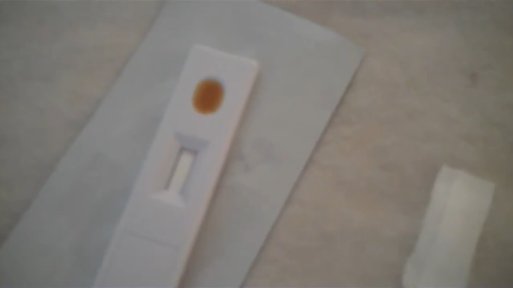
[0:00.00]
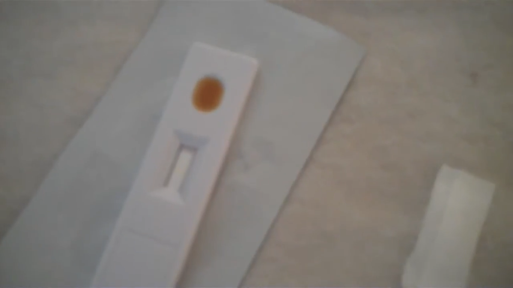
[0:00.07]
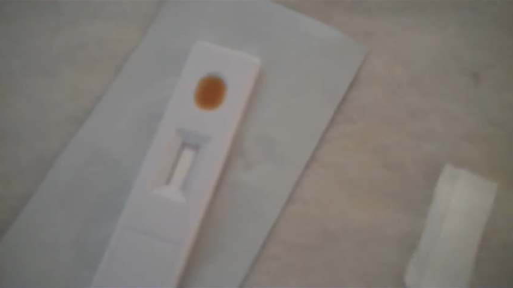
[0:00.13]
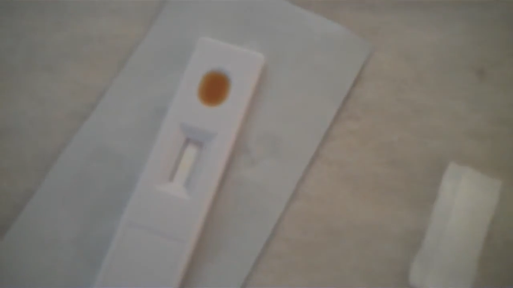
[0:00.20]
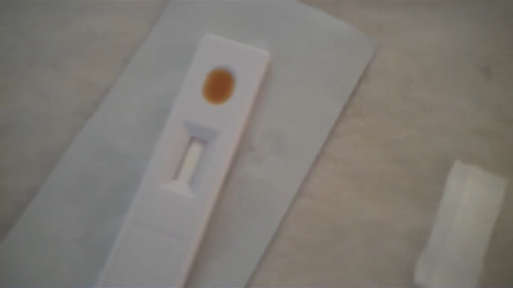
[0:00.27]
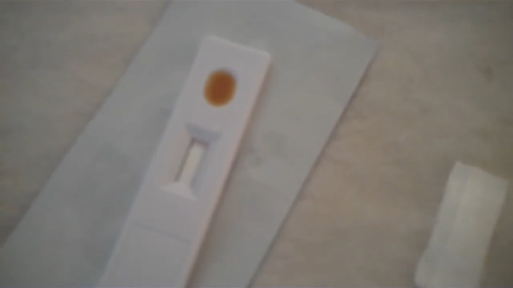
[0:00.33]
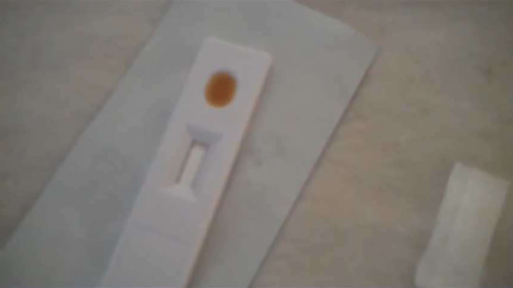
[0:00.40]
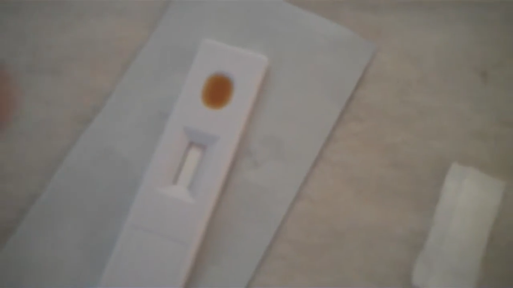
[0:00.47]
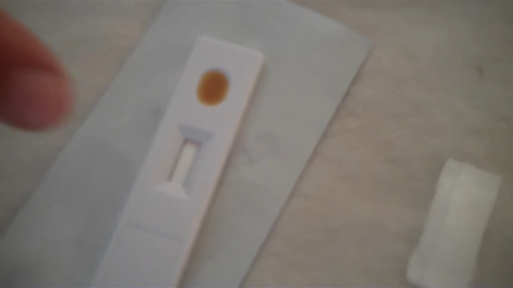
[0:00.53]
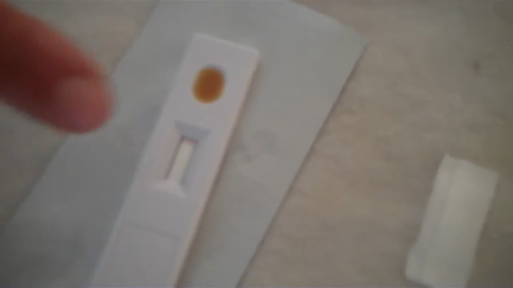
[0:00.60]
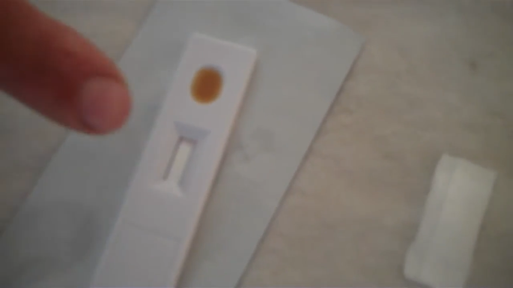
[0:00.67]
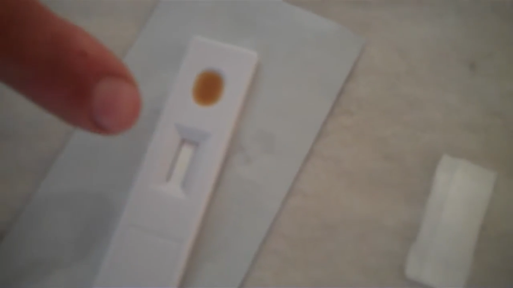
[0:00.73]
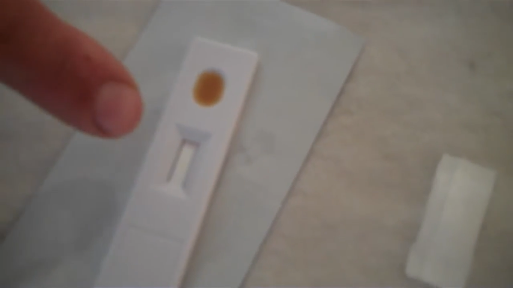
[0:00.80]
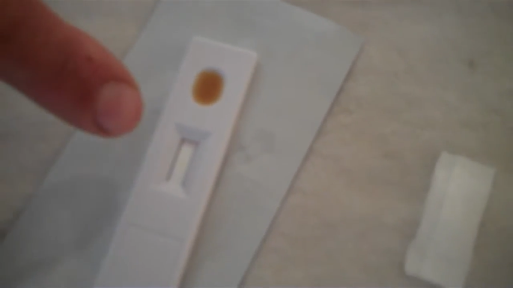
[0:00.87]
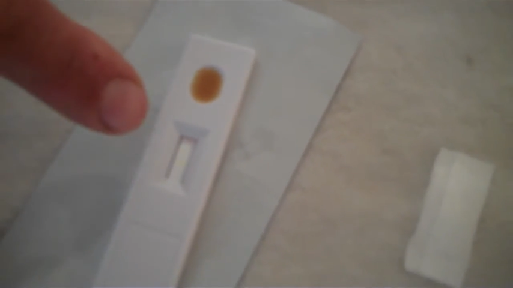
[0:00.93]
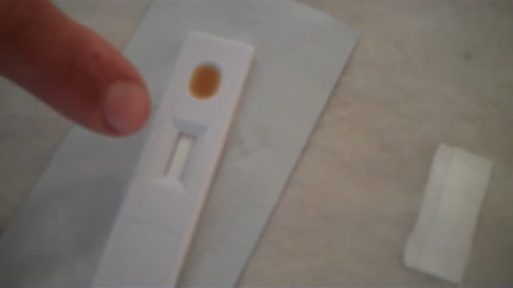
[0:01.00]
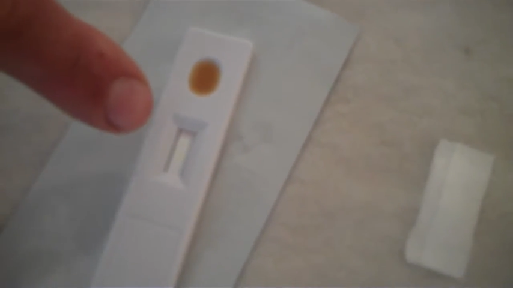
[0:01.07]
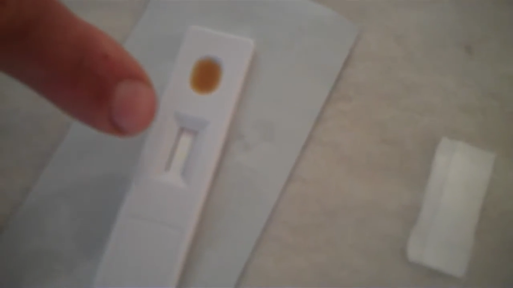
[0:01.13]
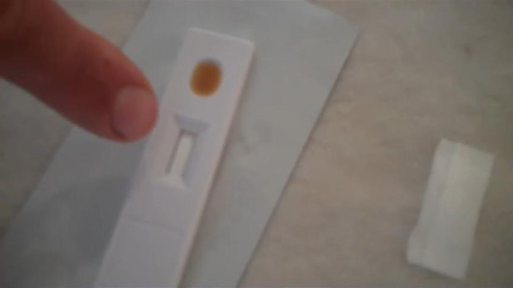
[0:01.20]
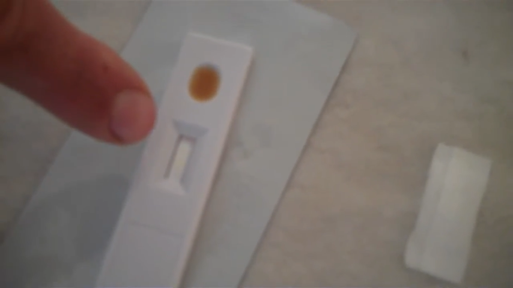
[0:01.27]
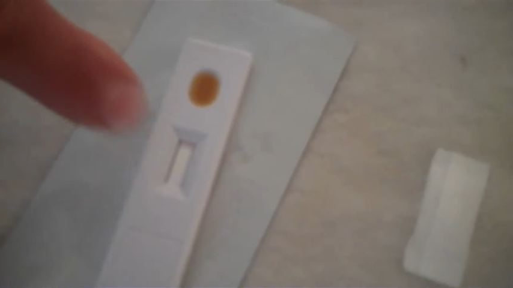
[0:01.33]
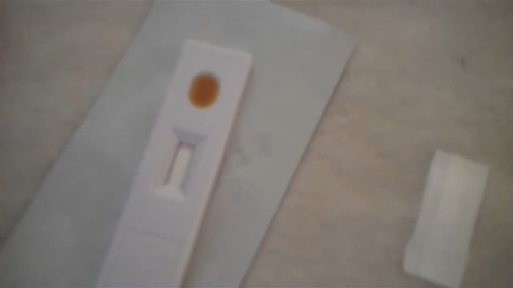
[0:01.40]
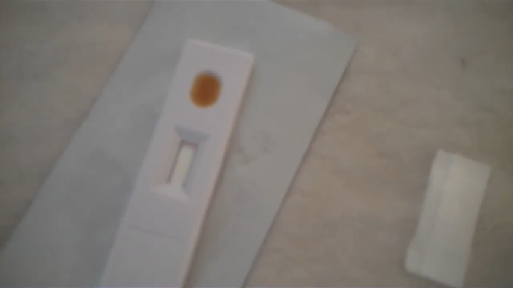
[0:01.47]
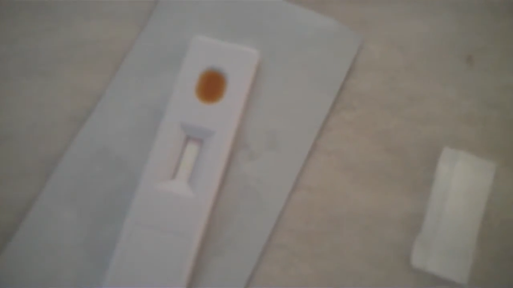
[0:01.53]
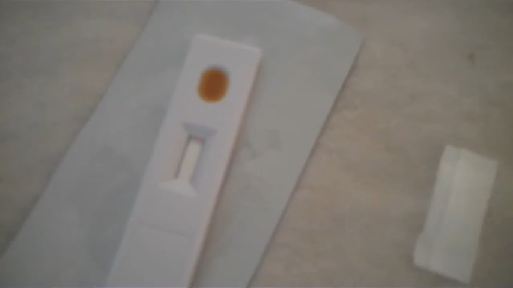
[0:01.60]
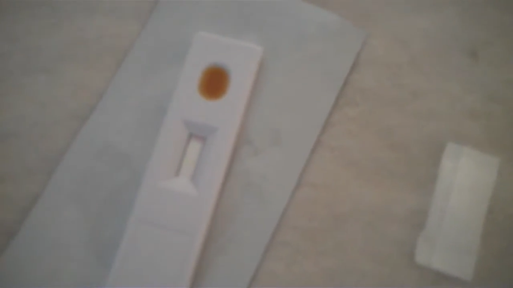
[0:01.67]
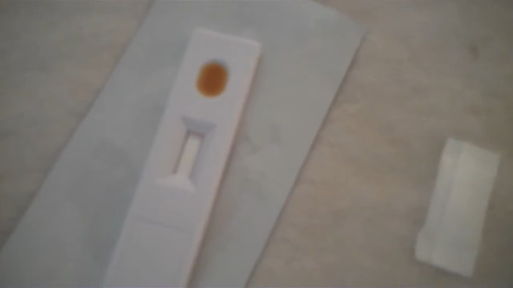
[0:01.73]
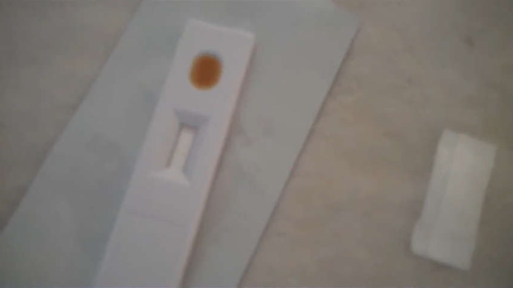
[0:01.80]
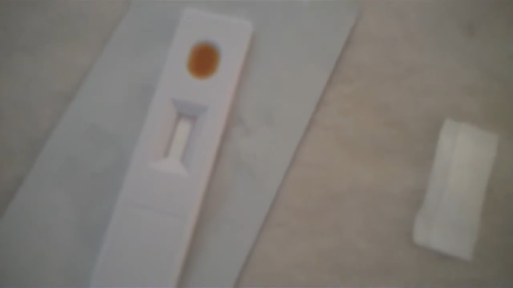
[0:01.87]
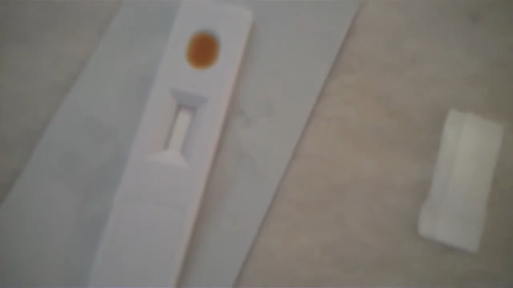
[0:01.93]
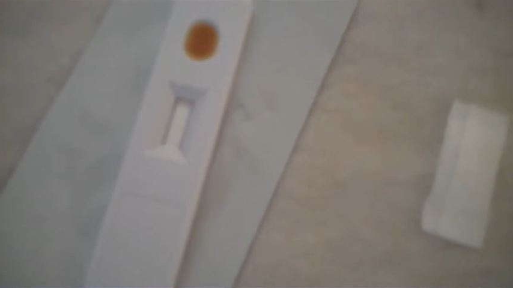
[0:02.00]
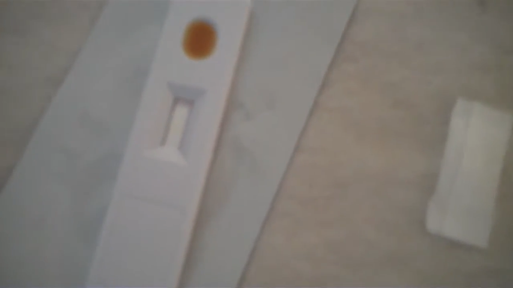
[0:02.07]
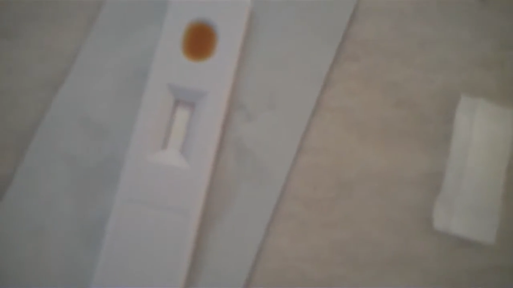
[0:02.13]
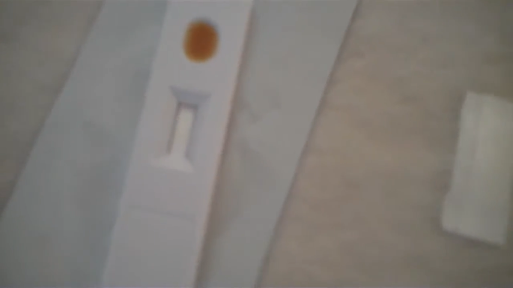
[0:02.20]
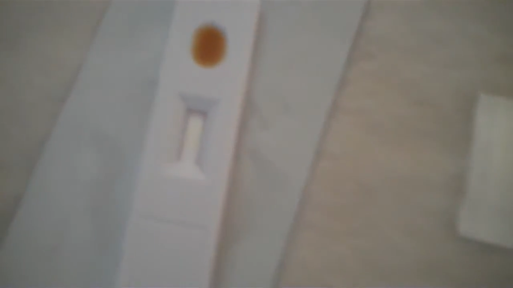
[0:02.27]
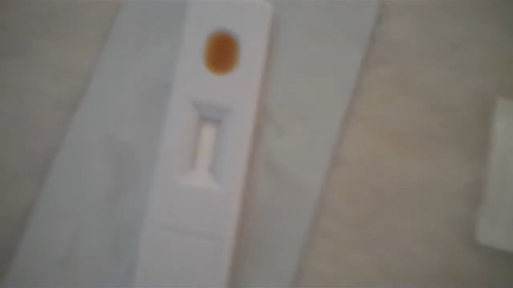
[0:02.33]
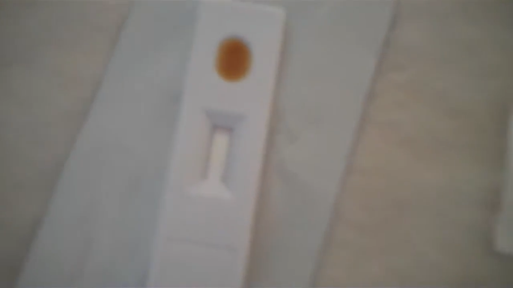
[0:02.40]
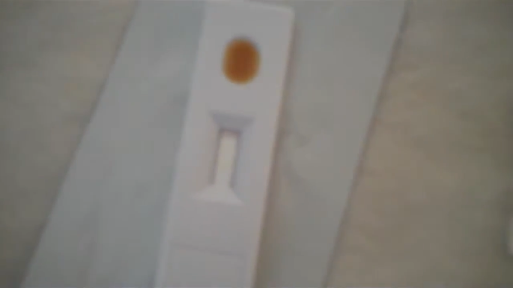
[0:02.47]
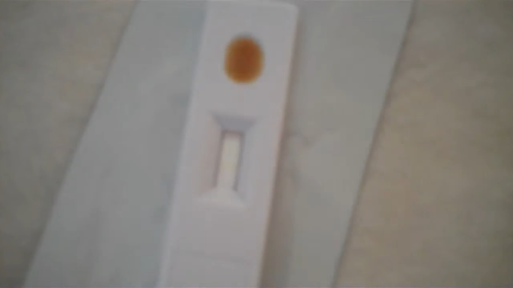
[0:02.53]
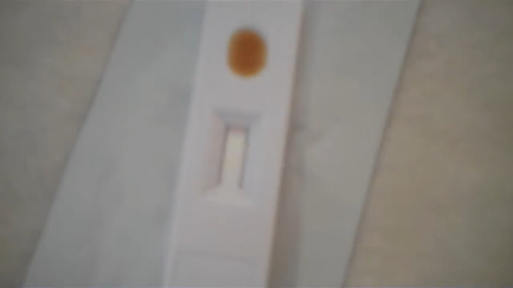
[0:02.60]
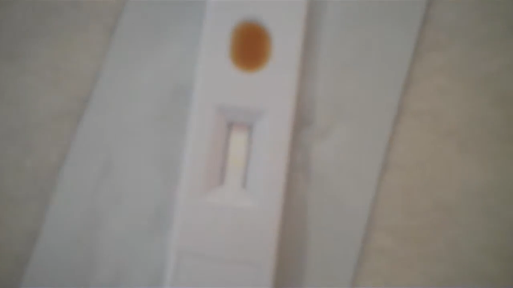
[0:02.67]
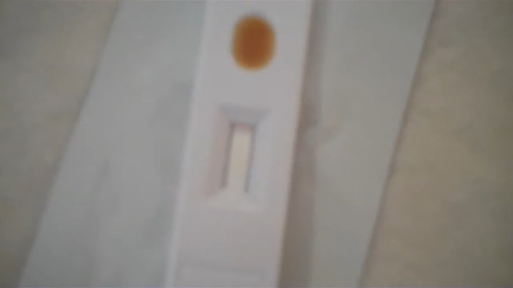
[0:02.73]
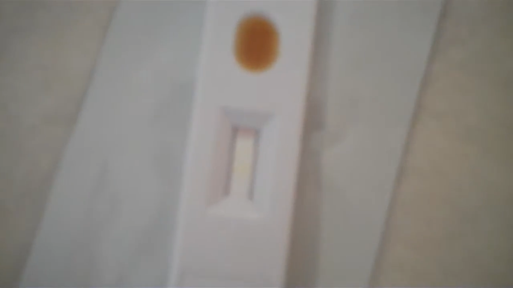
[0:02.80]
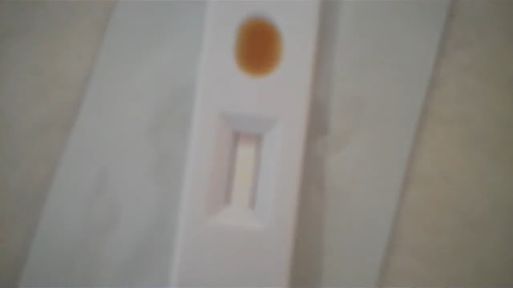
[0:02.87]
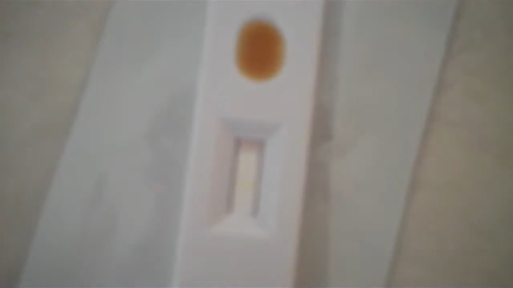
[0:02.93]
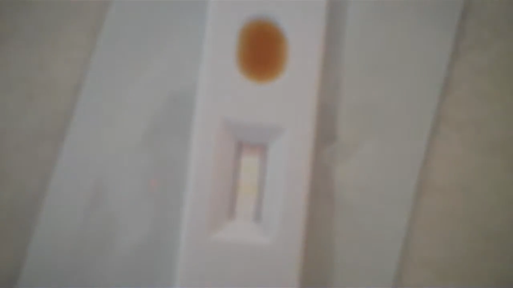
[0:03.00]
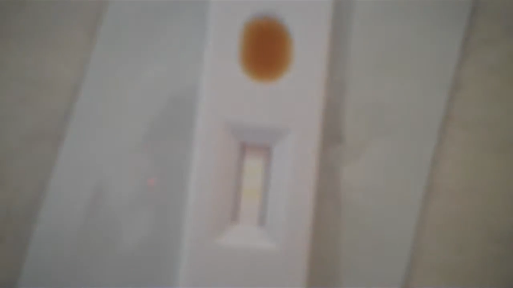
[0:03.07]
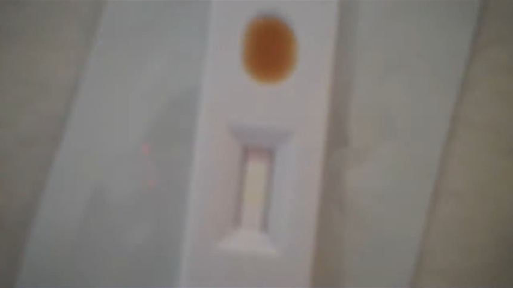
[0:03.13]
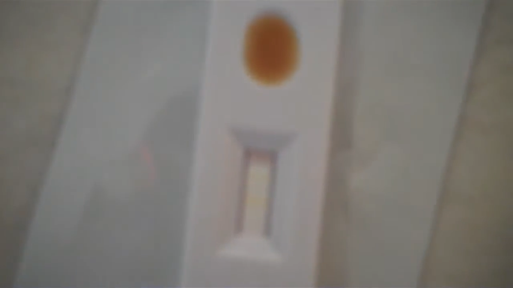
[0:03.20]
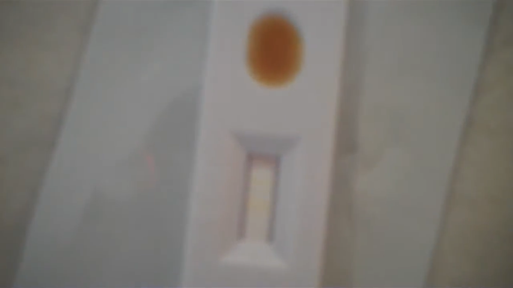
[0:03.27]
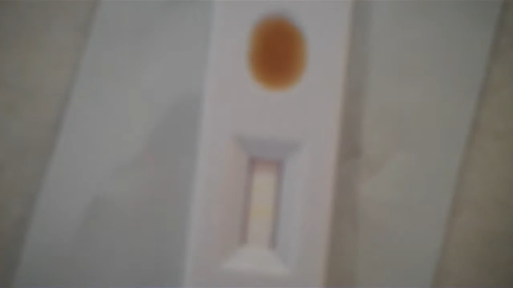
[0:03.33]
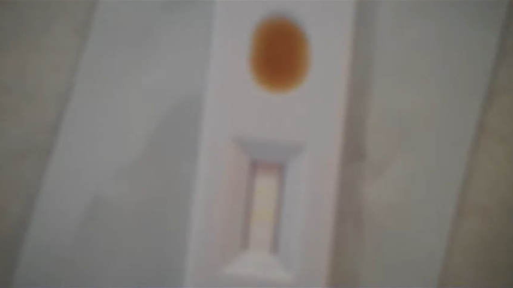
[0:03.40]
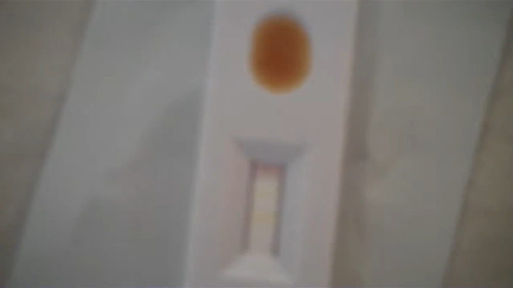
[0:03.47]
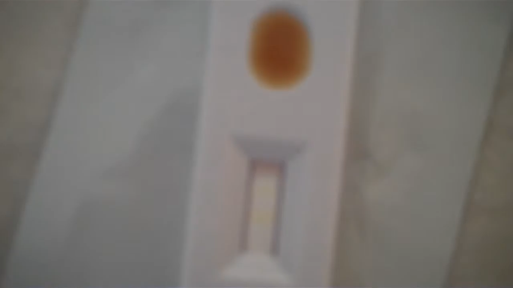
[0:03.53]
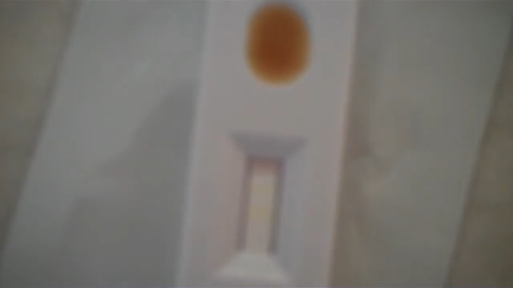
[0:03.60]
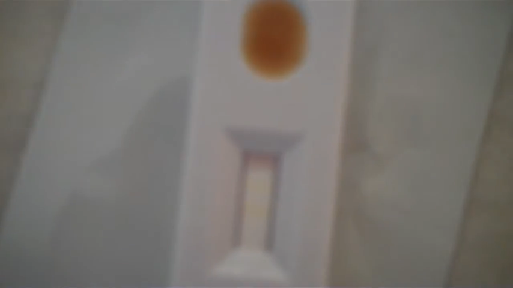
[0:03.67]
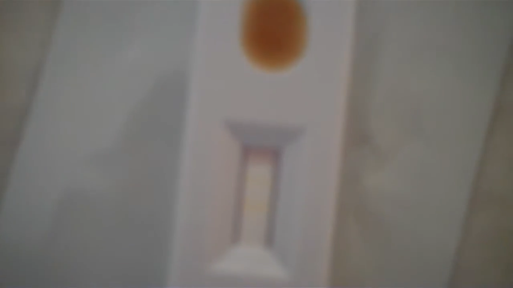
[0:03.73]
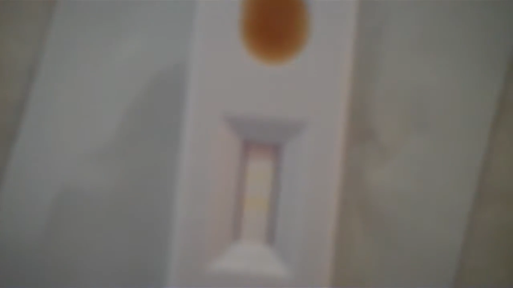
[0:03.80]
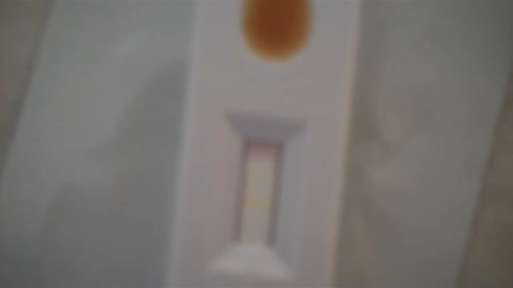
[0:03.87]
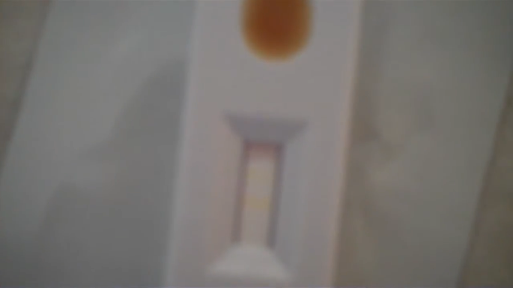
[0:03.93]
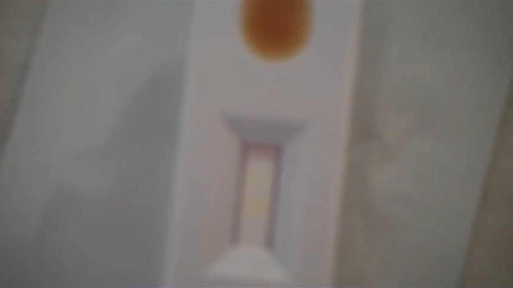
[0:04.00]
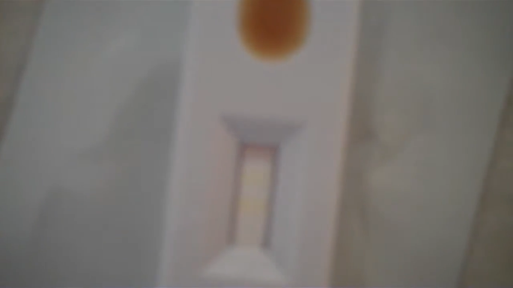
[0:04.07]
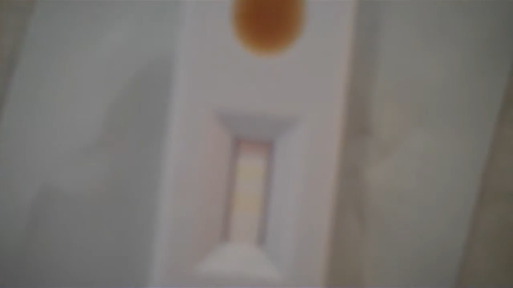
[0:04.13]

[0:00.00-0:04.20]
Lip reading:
[unreadable: no face in view]